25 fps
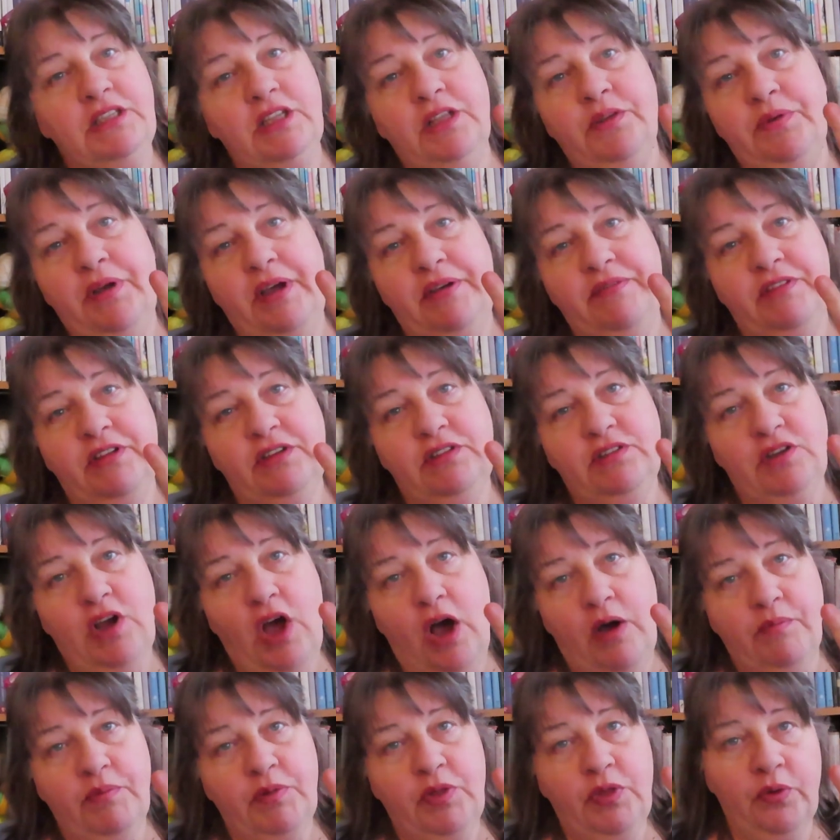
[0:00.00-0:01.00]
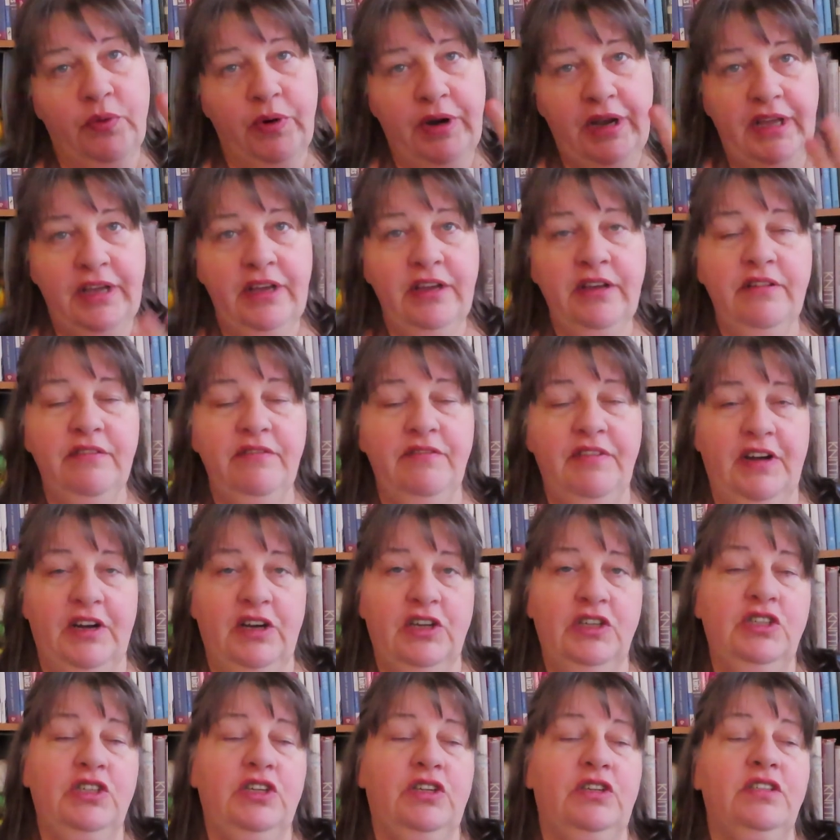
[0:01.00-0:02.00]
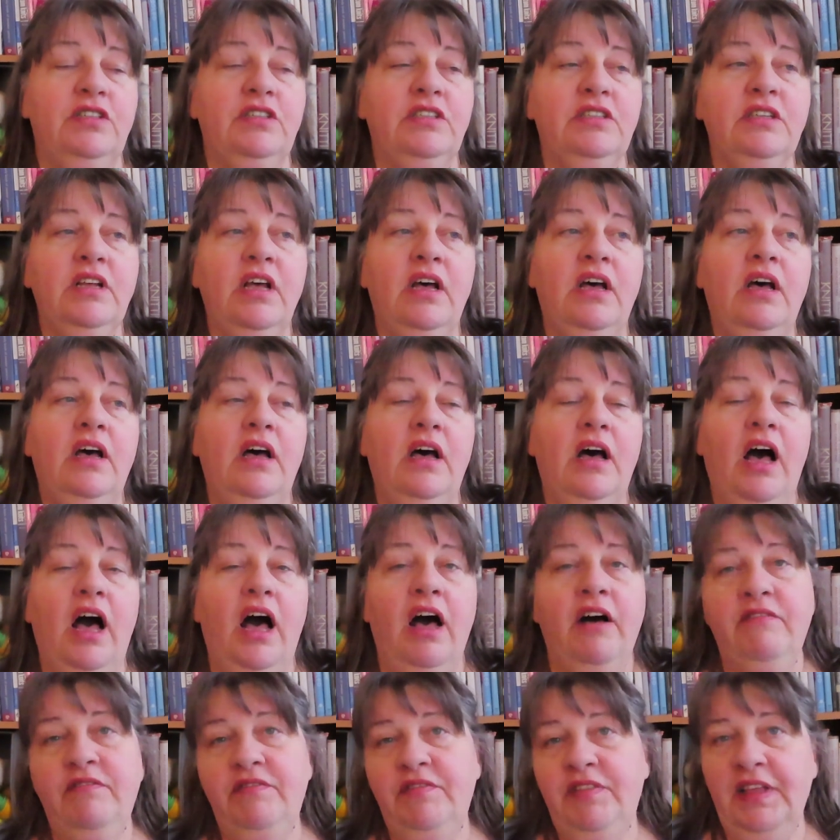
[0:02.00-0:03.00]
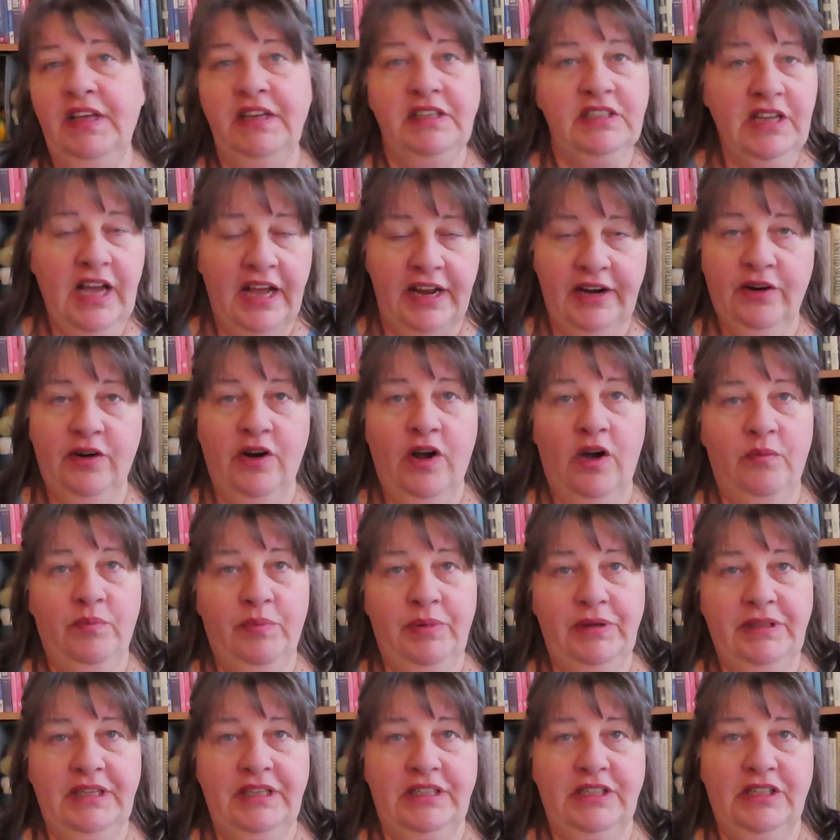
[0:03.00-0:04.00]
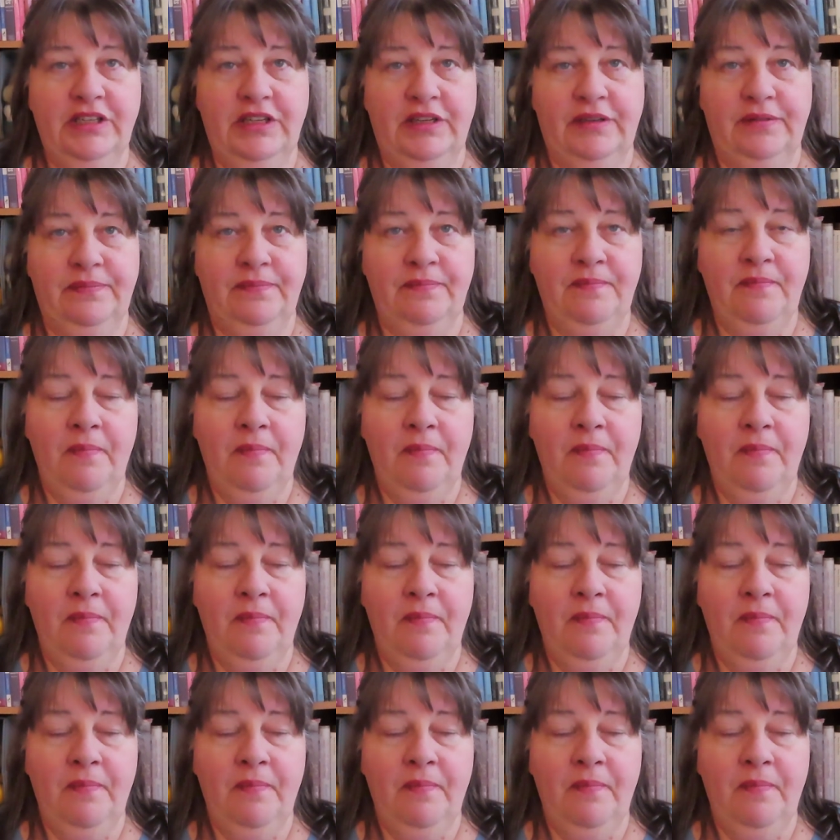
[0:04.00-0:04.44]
So then we have the top 3 finishers of the entire competition.